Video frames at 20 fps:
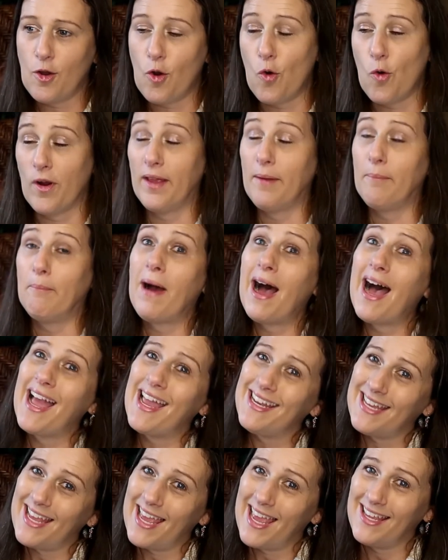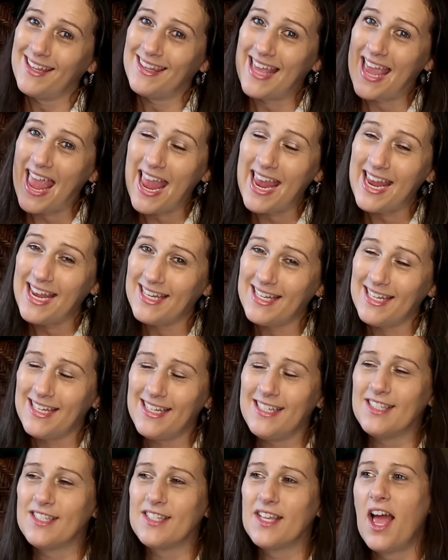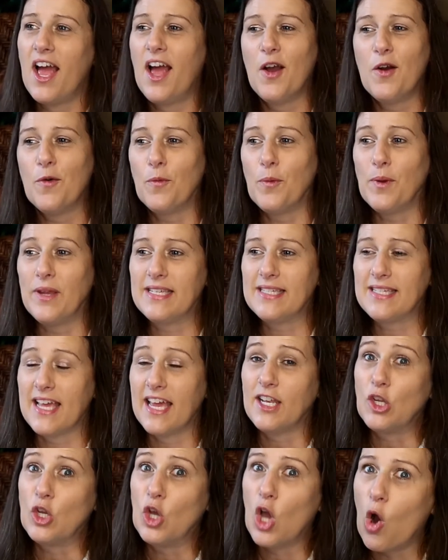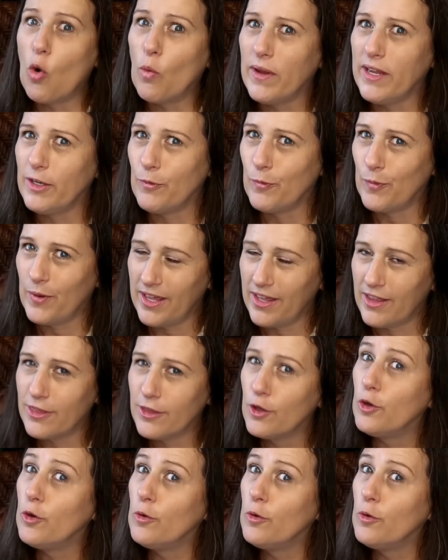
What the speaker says: or in my day in the 80s, we said going with.